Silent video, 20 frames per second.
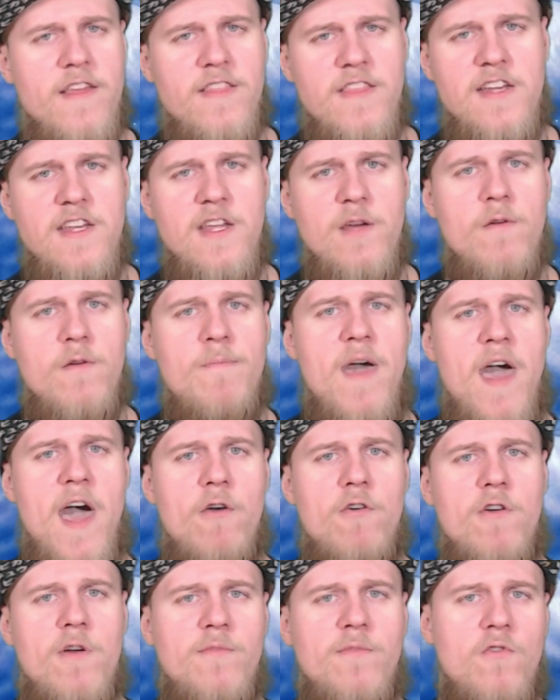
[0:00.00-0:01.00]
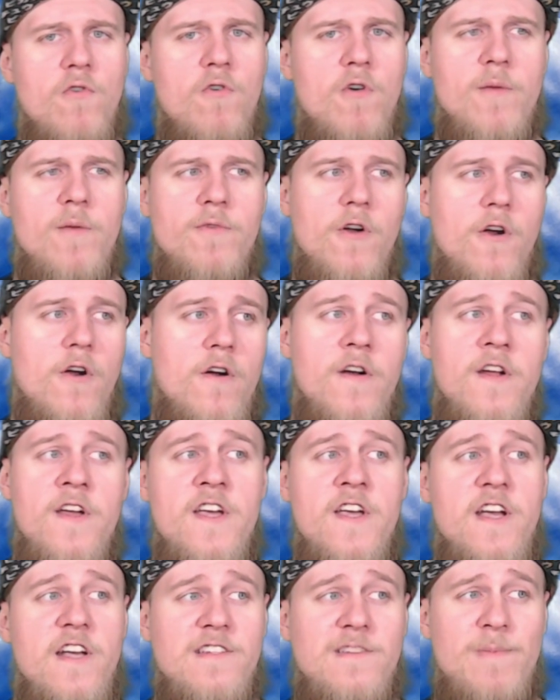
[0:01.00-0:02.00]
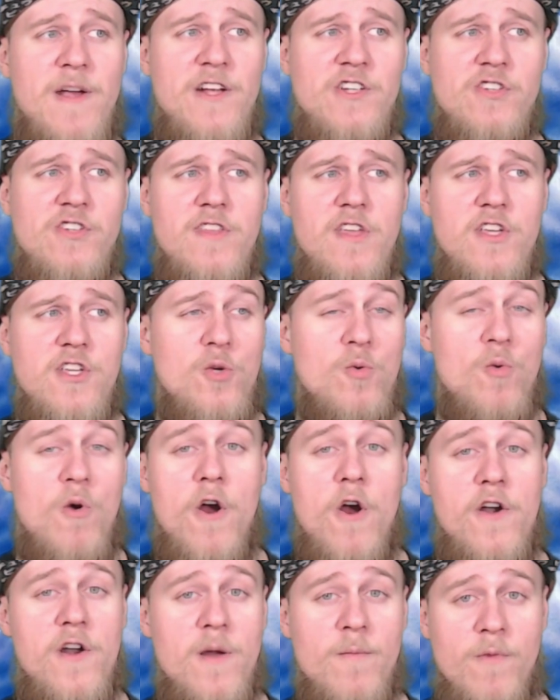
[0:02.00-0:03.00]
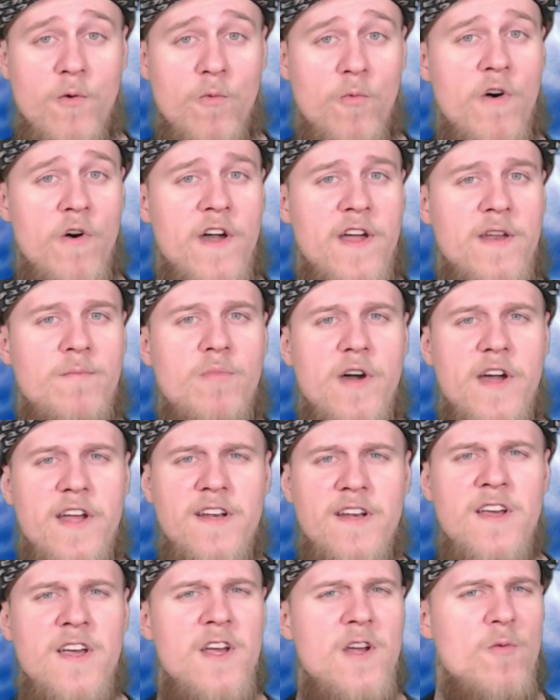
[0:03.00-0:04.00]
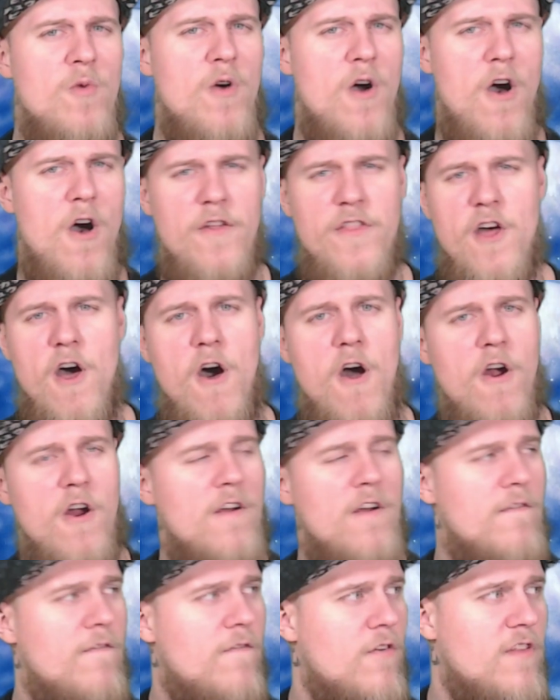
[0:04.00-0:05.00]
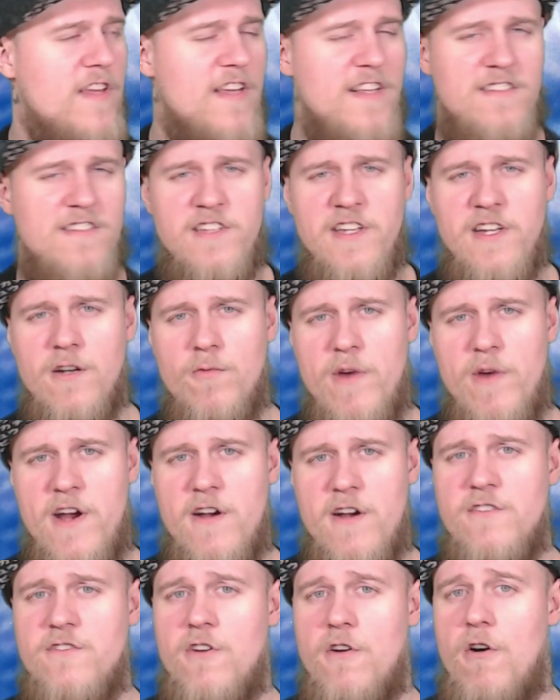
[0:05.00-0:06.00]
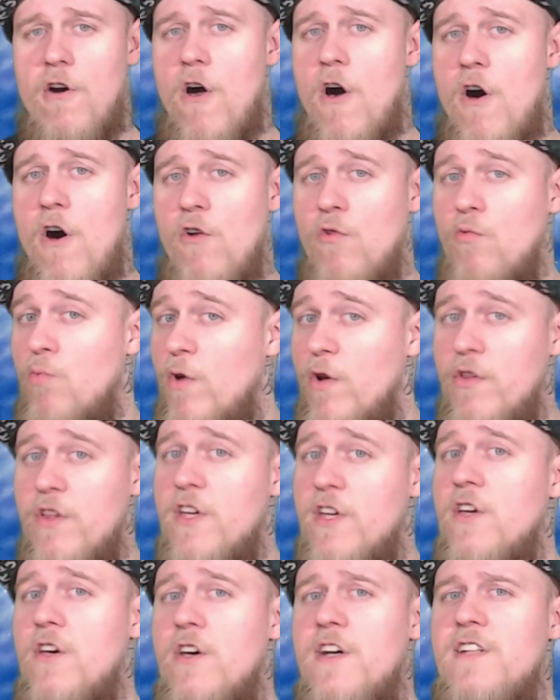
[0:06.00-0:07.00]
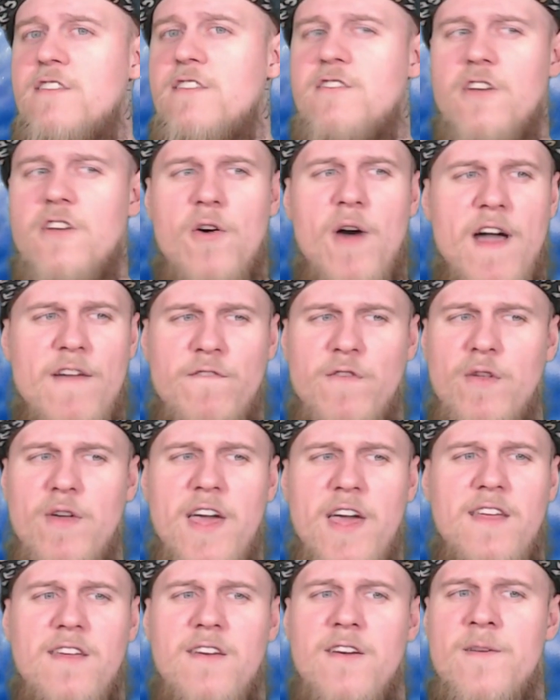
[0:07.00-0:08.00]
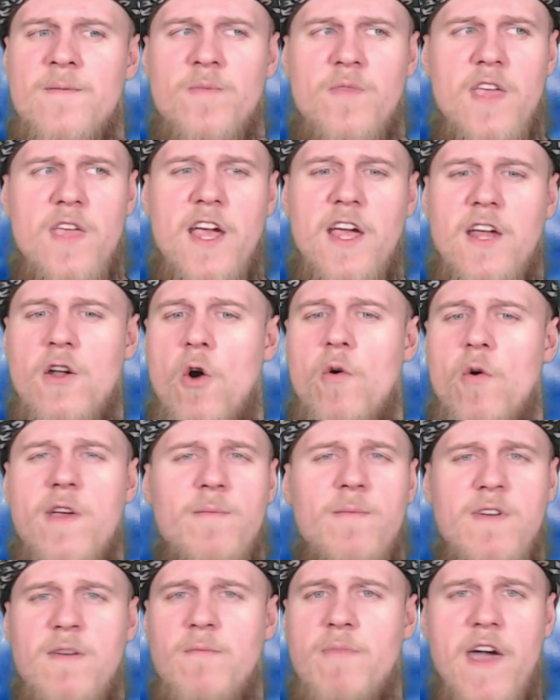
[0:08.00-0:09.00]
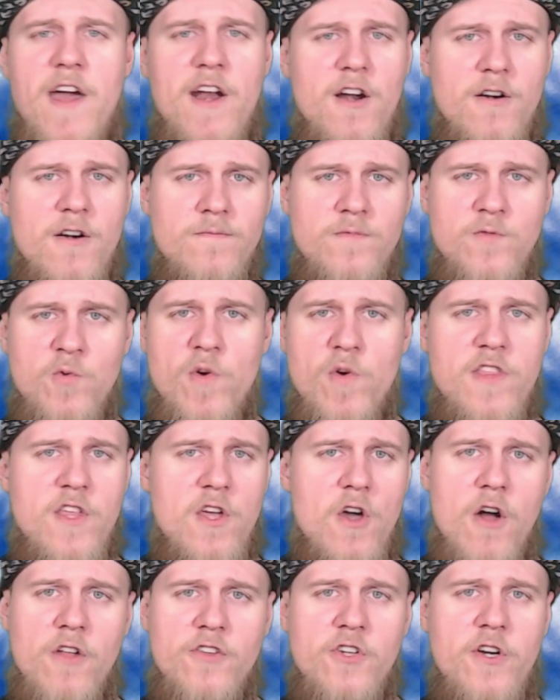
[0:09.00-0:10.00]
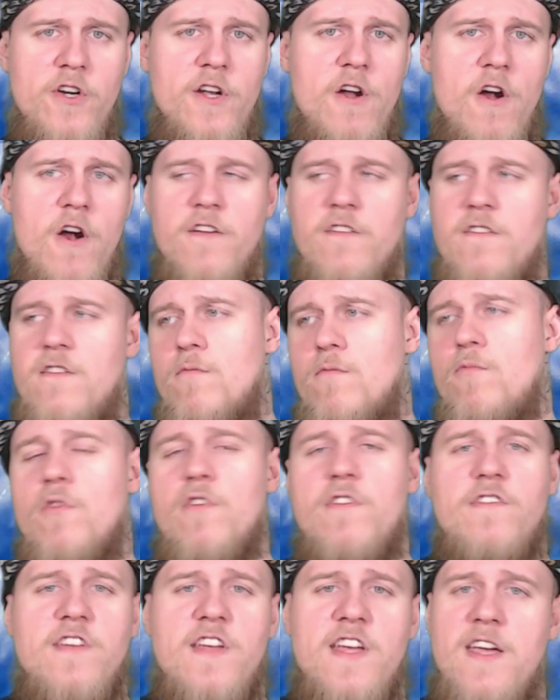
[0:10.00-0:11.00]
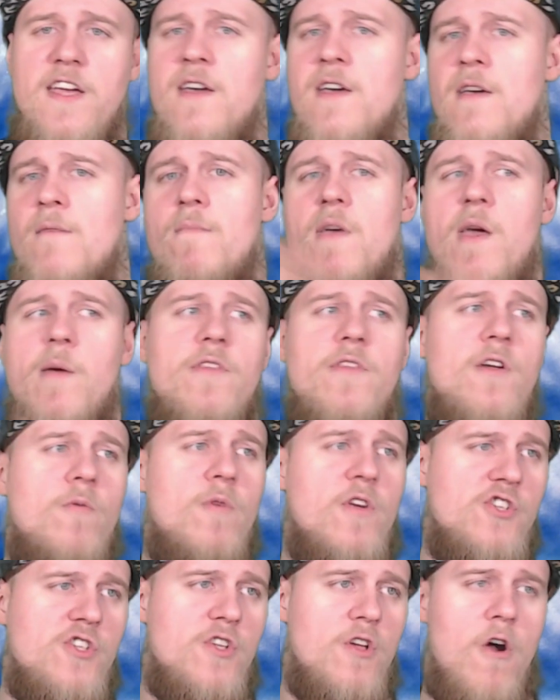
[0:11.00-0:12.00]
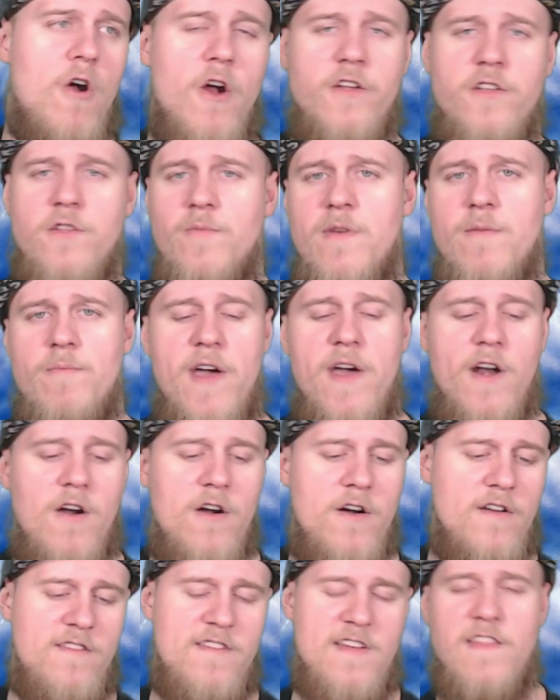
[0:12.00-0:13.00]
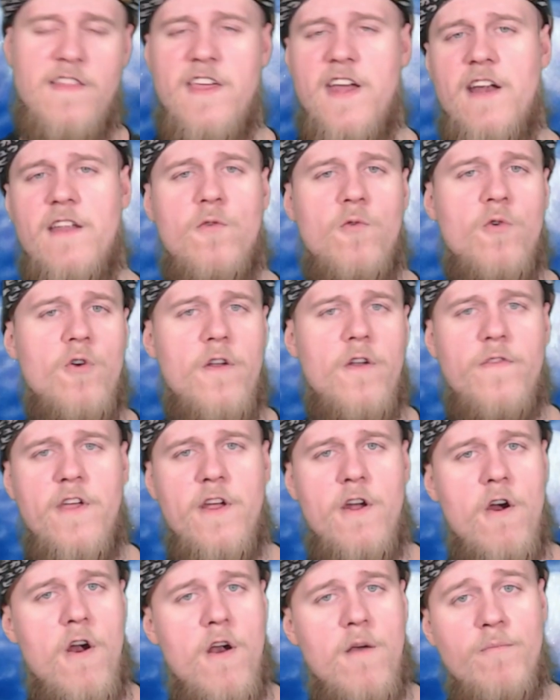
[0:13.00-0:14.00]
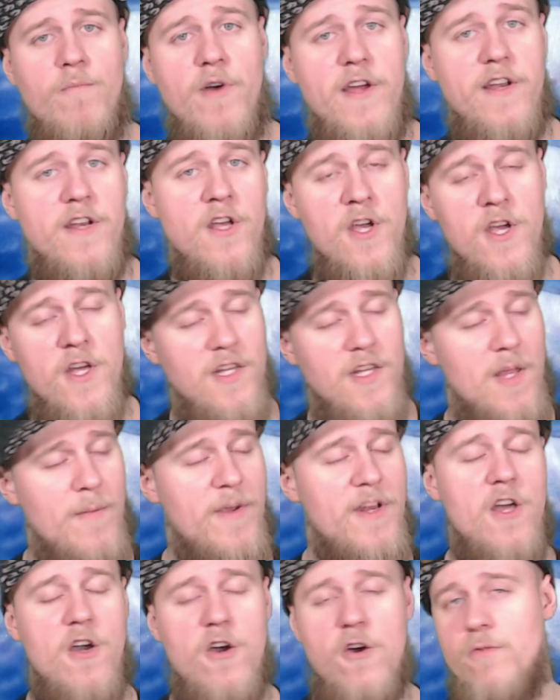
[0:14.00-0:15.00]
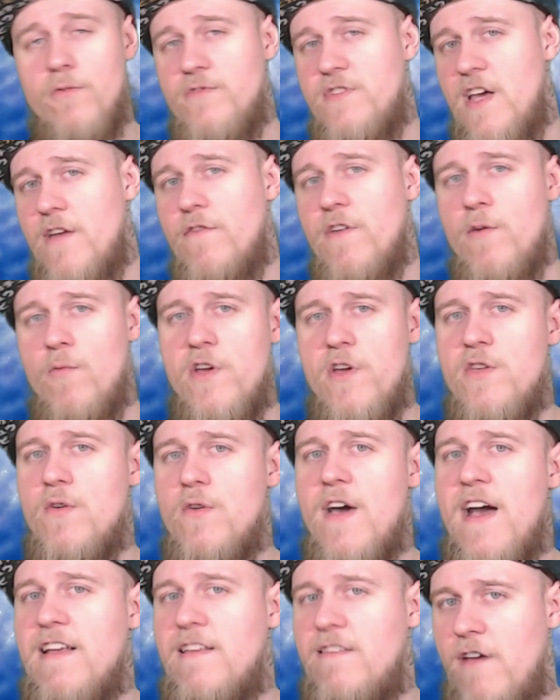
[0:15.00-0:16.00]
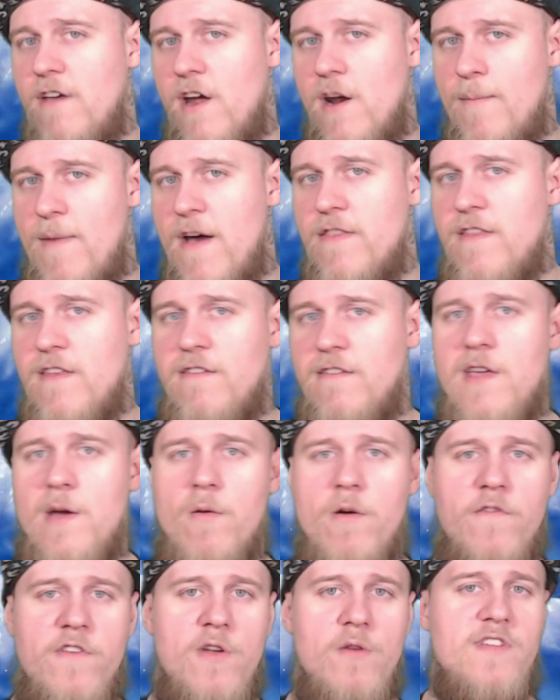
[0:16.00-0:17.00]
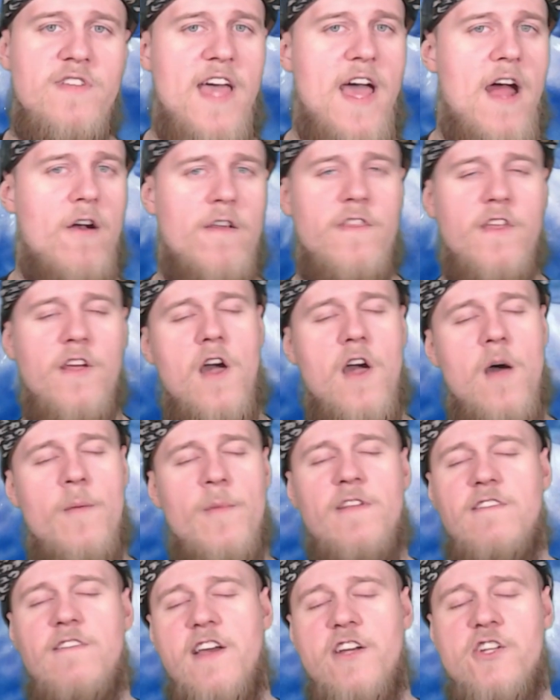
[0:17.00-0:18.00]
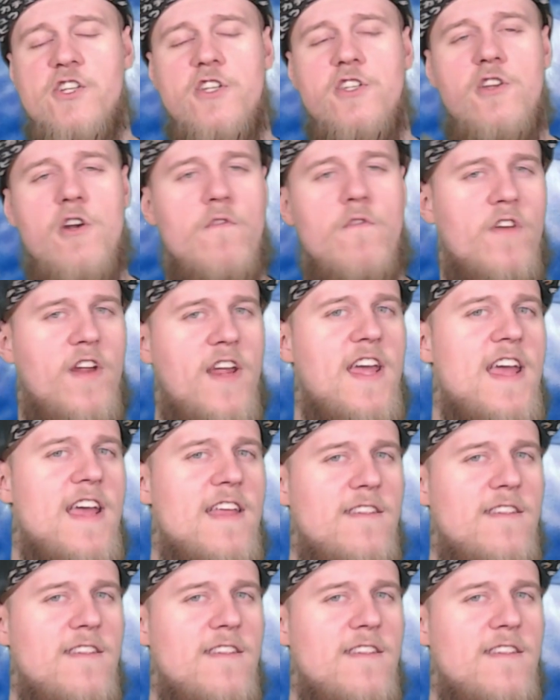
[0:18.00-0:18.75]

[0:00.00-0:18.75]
they did with Power Absorbed, or especially the UR #1. But all the art for these secret rares are all really good, so I feel like it can only be better with the alternate arts. We'll see. Maybe the original arts will be better. It's not the end of the world if they aren't. But let me know definitely what you guys thought about this set review down in the comment section. Don't forget